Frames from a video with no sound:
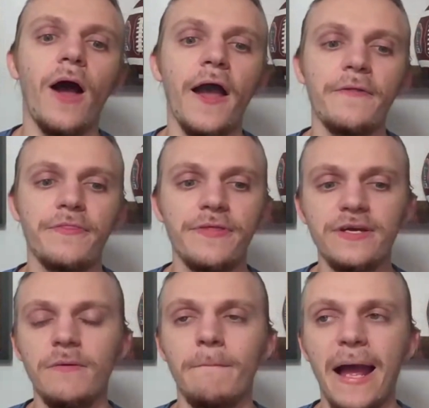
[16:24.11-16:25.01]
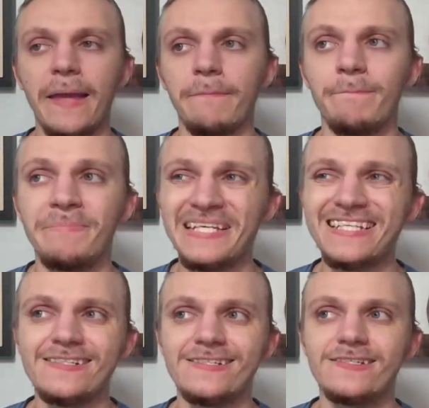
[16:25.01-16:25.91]
I think my
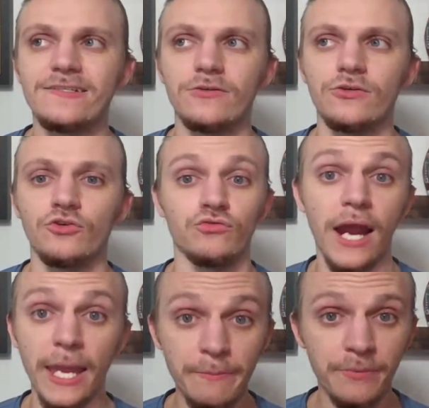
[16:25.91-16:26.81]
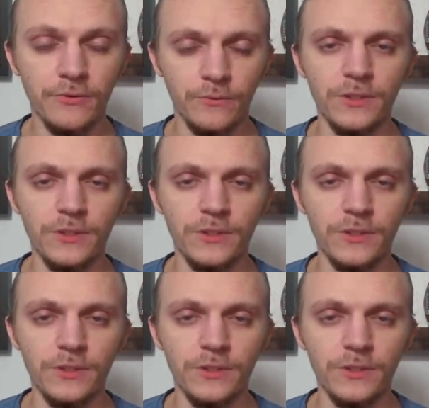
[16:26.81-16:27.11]
biggest gripe